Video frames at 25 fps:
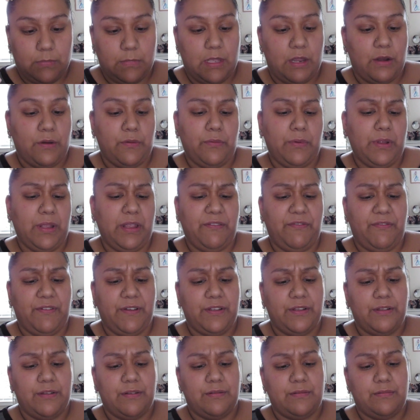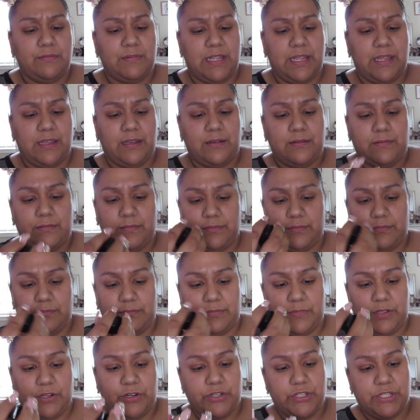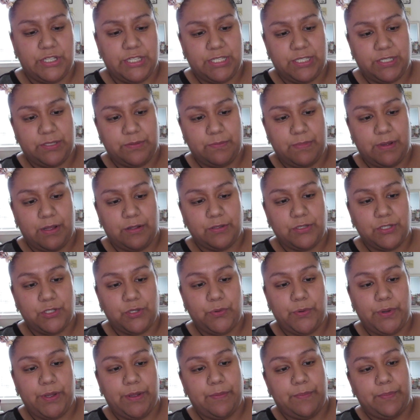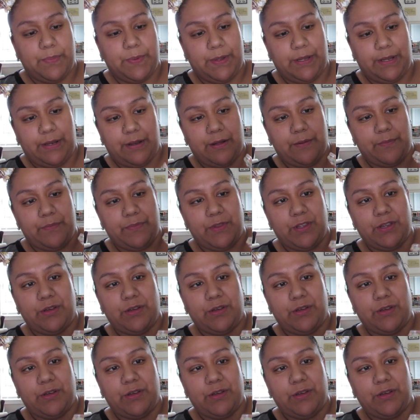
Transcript: I don't really feel like there's a smell to it, but um,